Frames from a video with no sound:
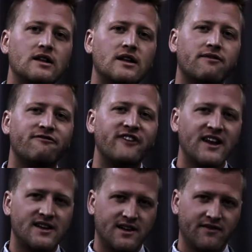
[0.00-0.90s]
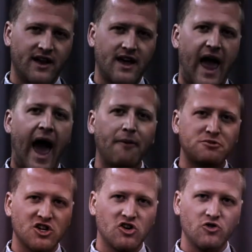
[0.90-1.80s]
definitively,
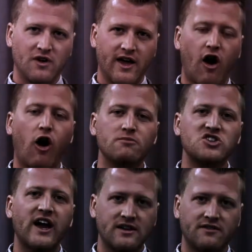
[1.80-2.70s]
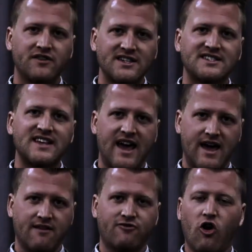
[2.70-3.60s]
absolutely, objectively
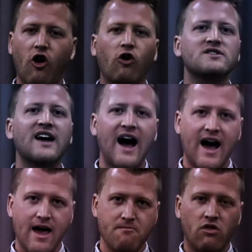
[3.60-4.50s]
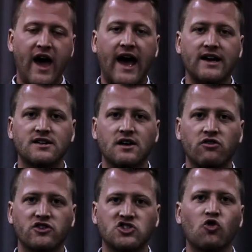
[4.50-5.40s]
say for all time that
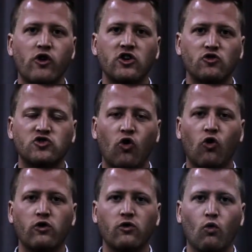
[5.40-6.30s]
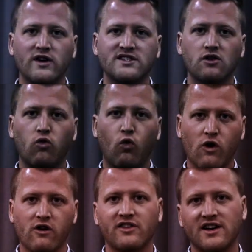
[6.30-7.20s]
the story you told wasn't
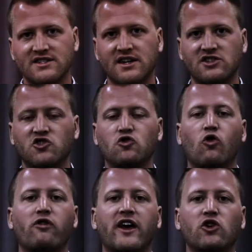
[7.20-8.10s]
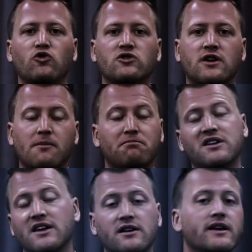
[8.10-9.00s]
worth listening to or that you
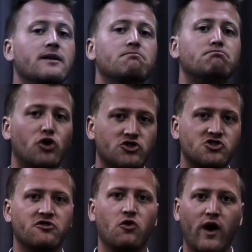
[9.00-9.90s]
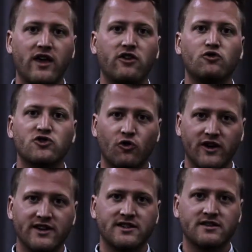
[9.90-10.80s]
completely butchered the way you told
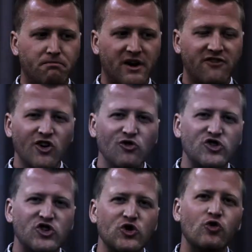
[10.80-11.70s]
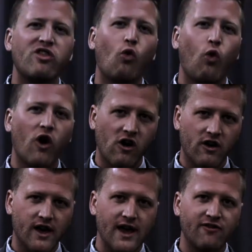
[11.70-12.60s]
it. But if you do the work,
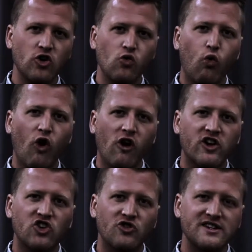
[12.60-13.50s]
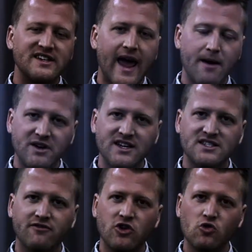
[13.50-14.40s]
if you work your
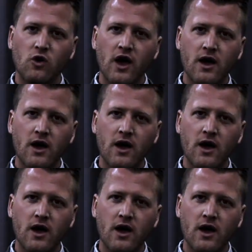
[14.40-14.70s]
damnedest, if you